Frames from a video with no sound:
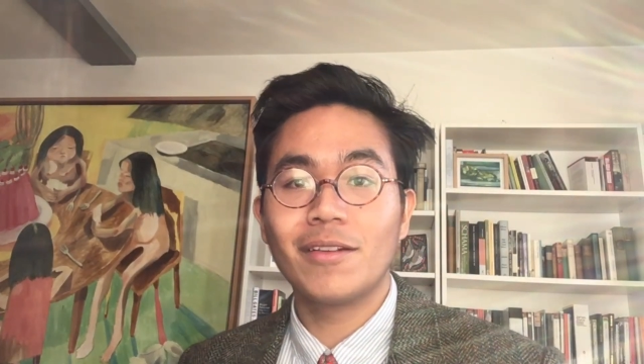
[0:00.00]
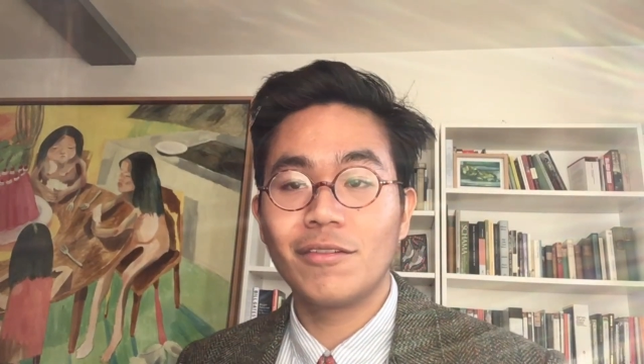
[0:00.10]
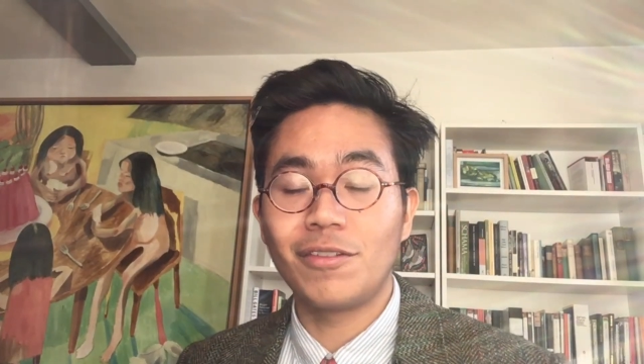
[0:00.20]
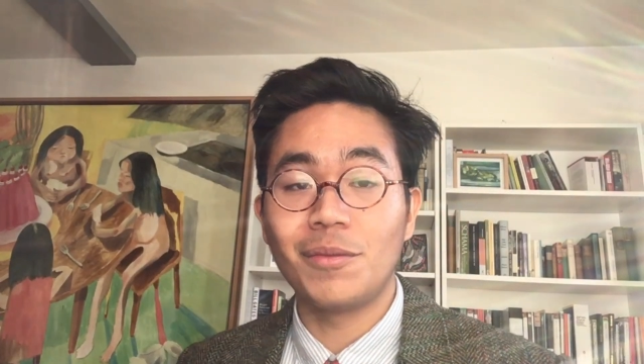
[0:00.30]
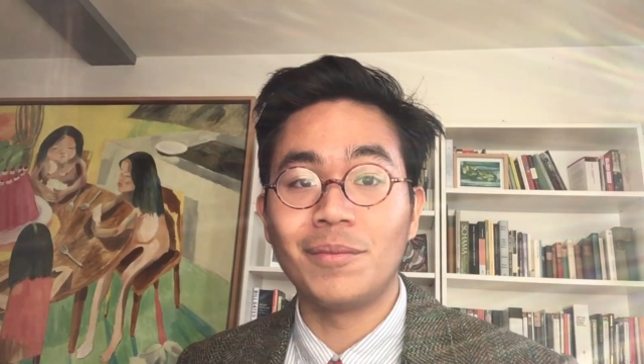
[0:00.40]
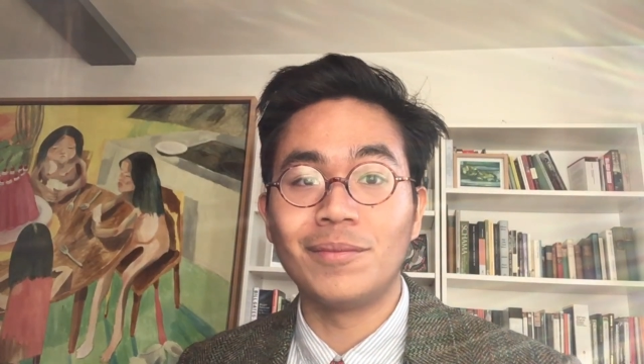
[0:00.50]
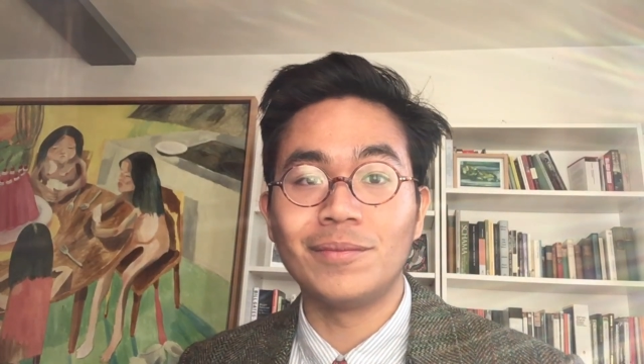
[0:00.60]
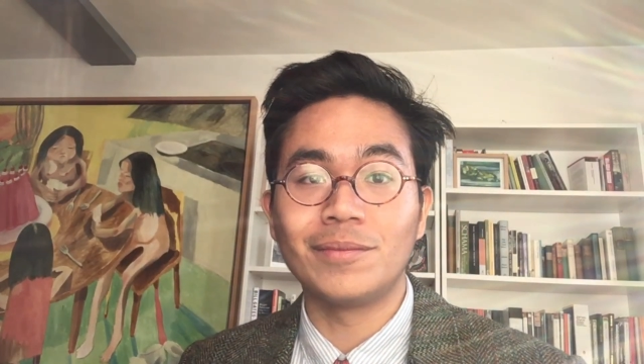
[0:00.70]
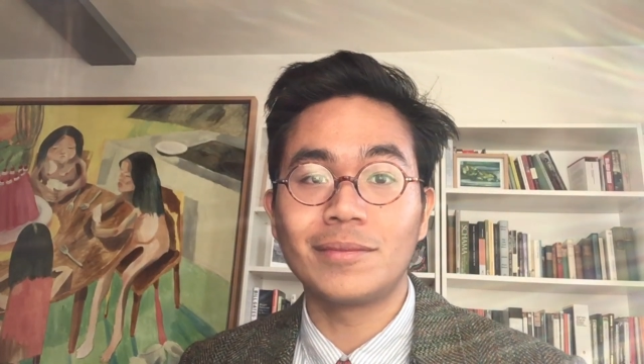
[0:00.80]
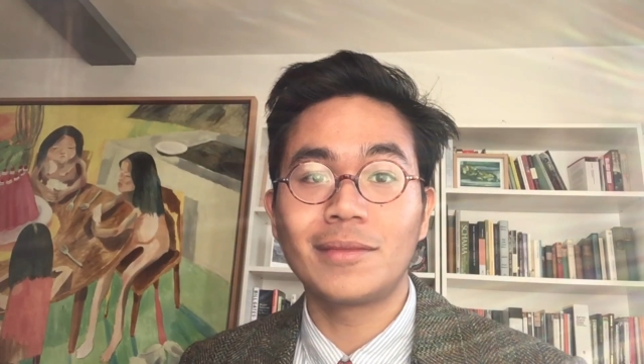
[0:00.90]

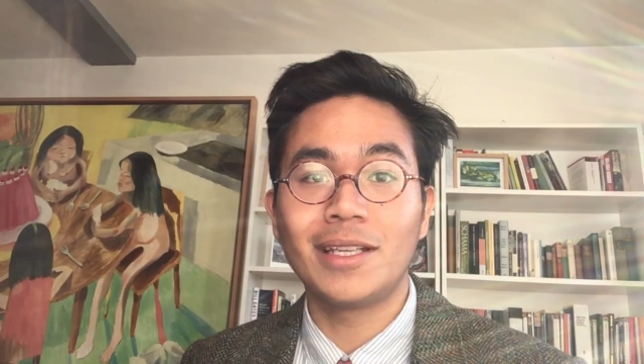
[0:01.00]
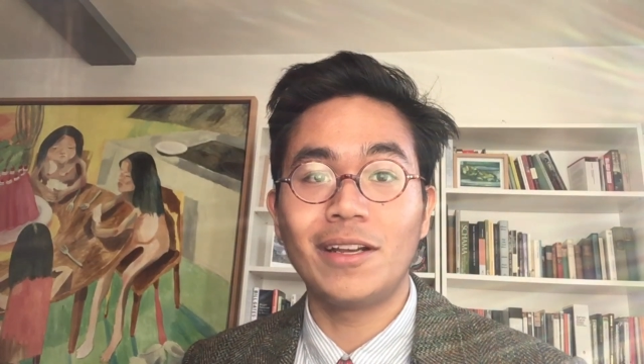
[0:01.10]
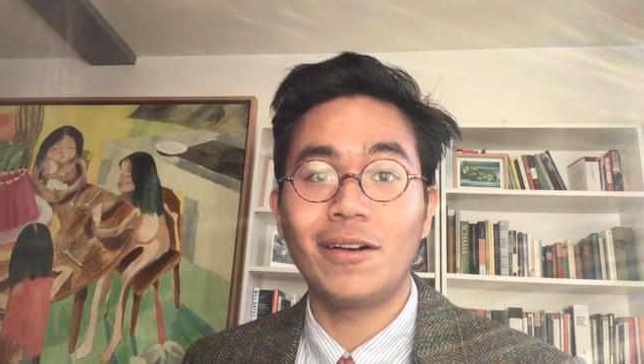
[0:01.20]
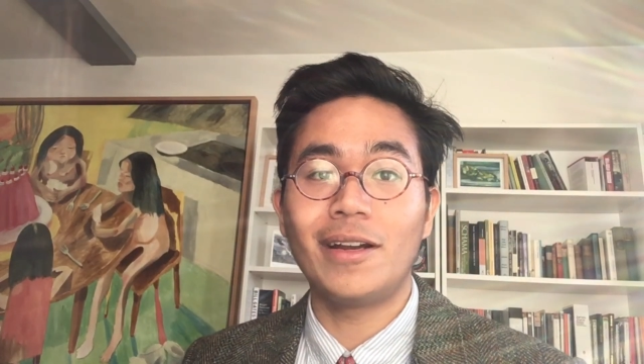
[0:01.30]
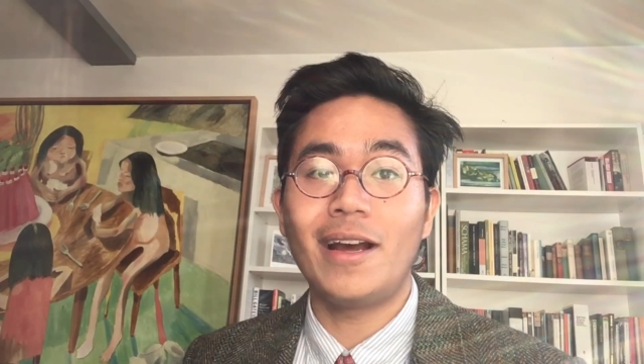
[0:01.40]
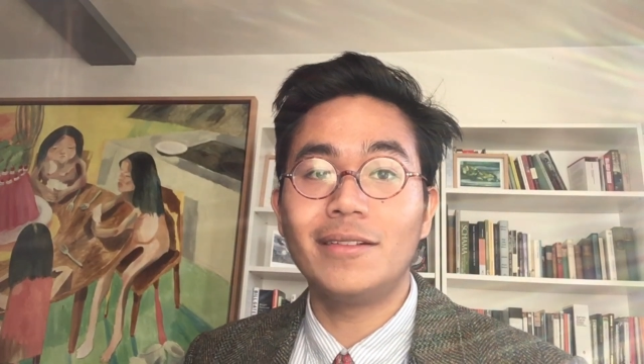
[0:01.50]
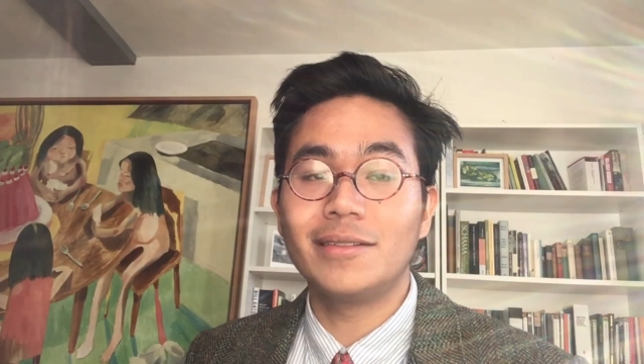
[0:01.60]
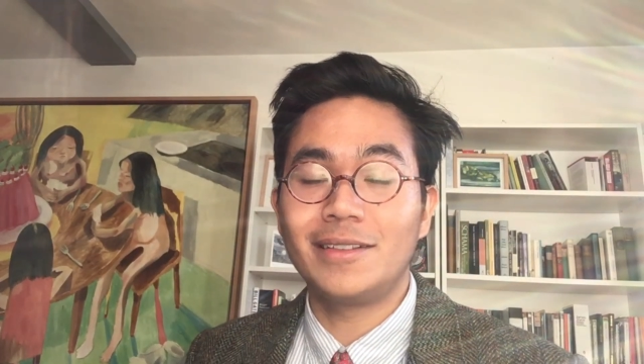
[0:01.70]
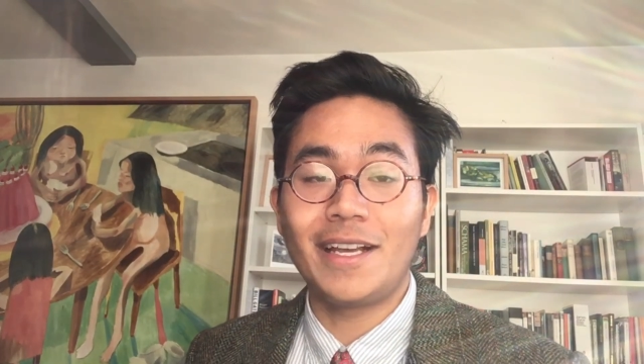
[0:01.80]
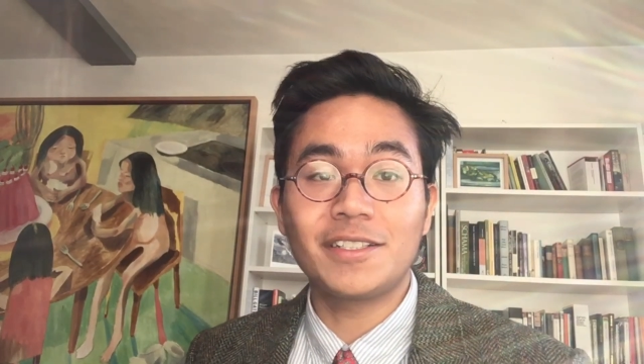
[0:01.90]
from here on out,
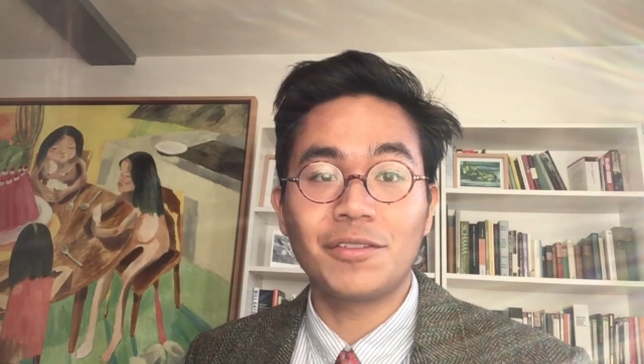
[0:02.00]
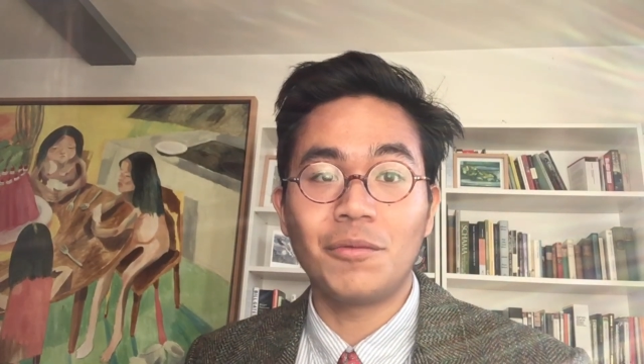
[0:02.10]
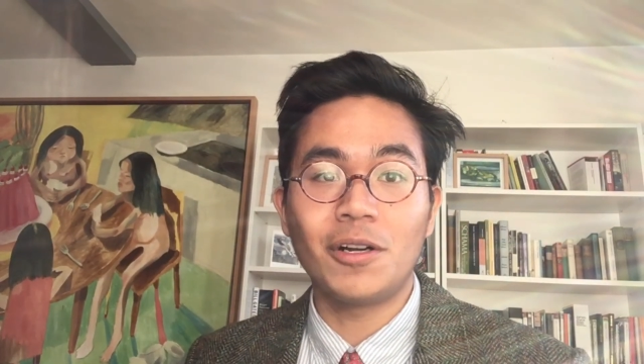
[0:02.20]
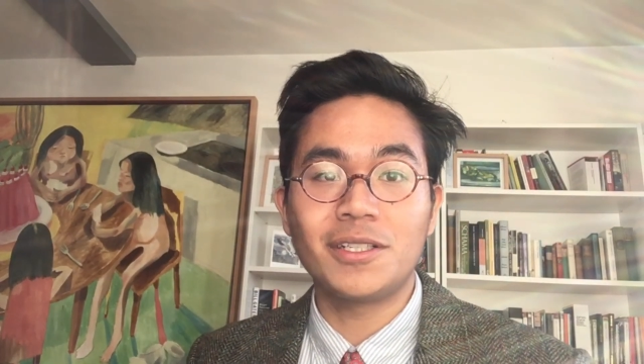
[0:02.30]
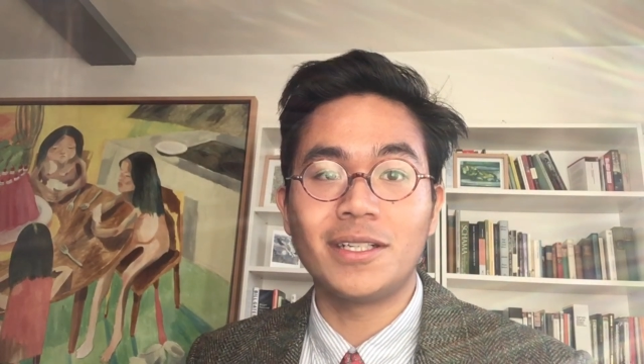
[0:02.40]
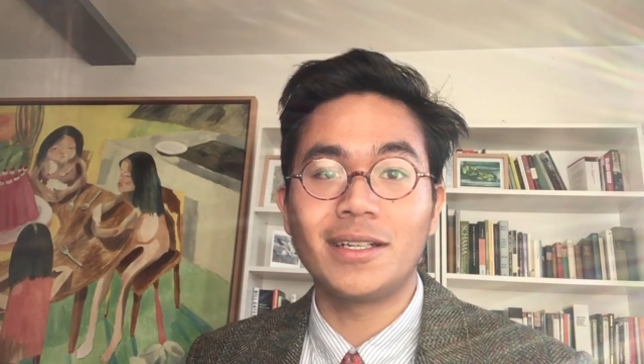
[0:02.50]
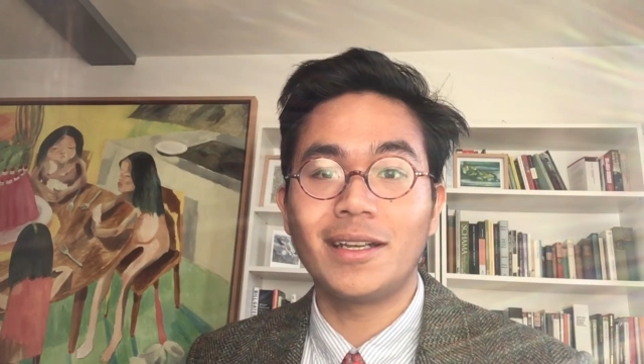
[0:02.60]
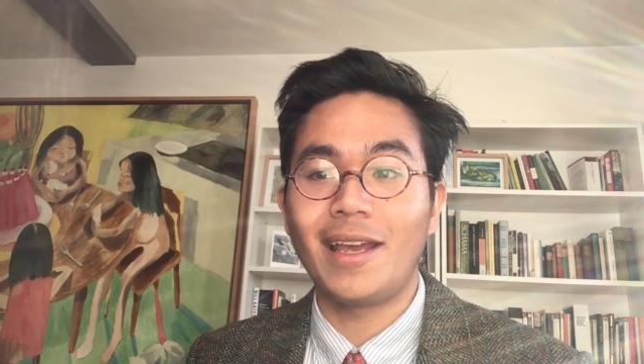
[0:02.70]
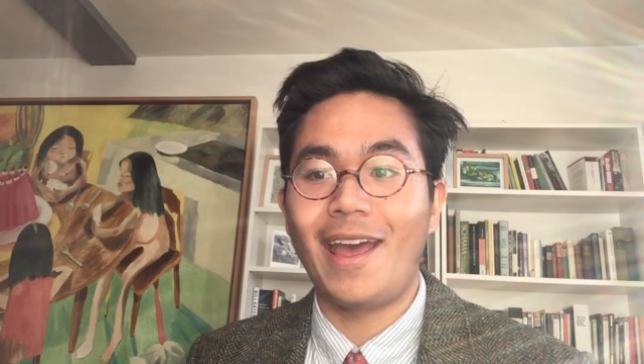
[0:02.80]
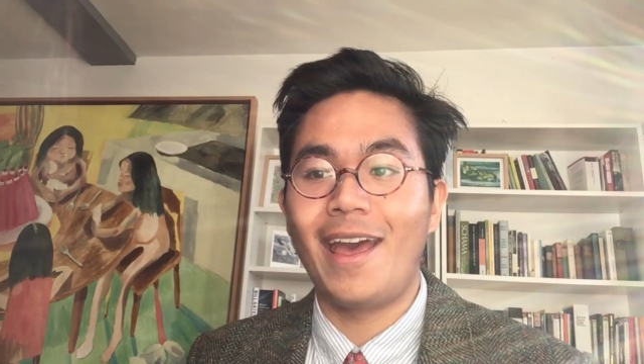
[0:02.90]
thanks for
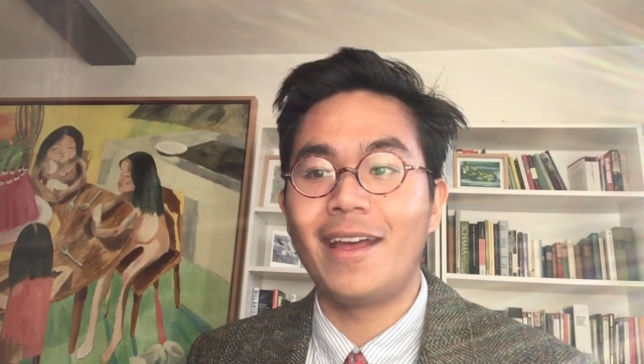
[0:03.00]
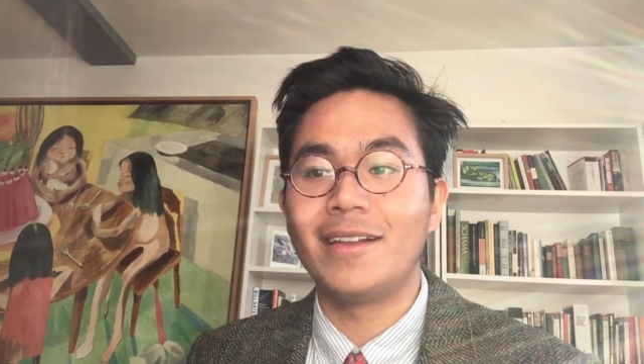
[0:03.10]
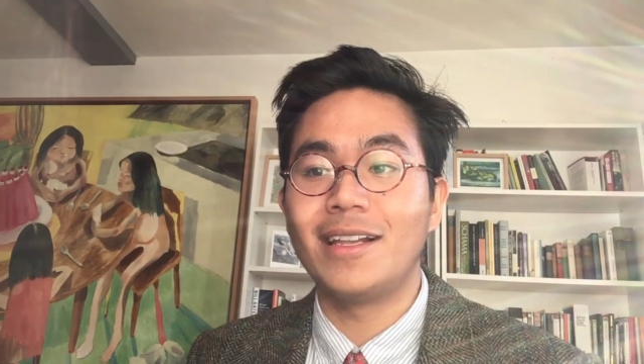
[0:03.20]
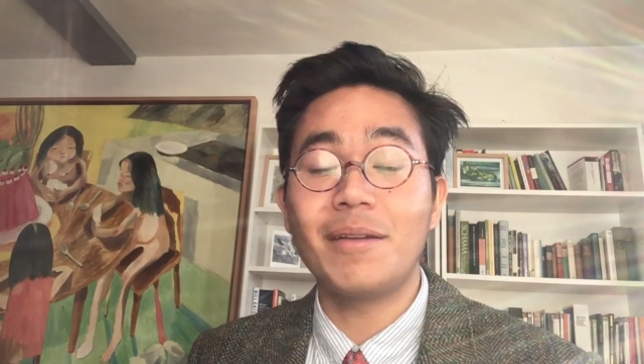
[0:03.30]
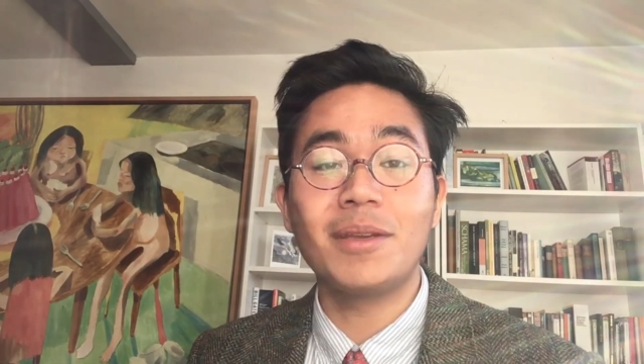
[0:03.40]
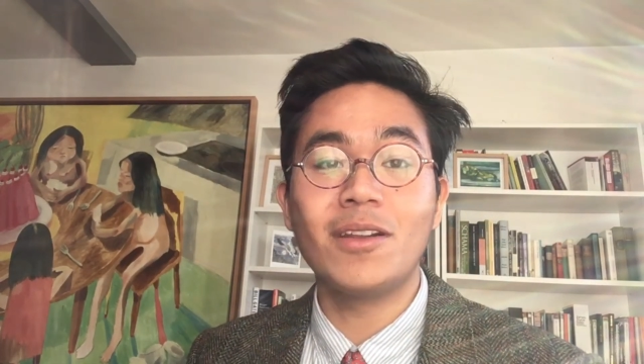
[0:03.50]
watching, and let me